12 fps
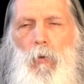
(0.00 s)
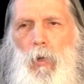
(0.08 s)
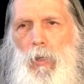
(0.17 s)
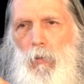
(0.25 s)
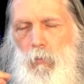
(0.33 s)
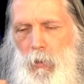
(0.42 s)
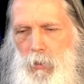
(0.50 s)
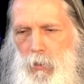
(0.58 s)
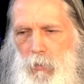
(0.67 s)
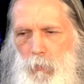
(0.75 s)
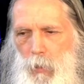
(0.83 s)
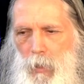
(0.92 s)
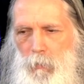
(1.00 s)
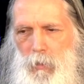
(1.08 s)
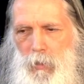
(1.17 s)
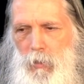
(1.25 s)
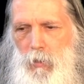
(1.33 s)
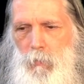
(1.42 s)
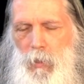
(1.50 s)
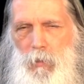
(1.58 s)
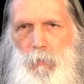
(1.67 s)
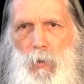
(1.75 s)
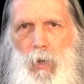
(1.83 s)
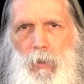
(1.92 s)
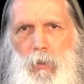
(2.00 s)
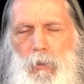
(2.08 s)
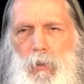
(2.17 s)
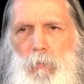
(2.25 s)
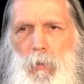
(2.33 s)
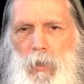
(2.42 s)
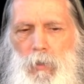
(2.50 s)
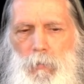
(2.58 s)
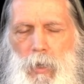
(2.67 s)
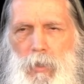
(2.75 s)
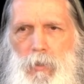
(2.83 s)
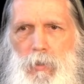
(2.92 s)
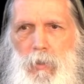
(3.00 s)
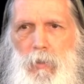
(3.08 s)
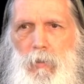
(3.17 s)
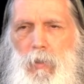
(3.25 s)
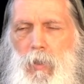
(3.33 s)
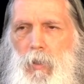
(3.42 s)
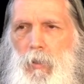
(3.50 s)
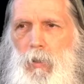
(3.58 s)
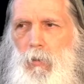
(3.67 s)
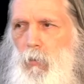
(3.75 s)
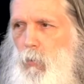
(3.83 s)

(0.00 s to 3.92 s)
In a rigid pipe system as modeled in modern medicine, you know,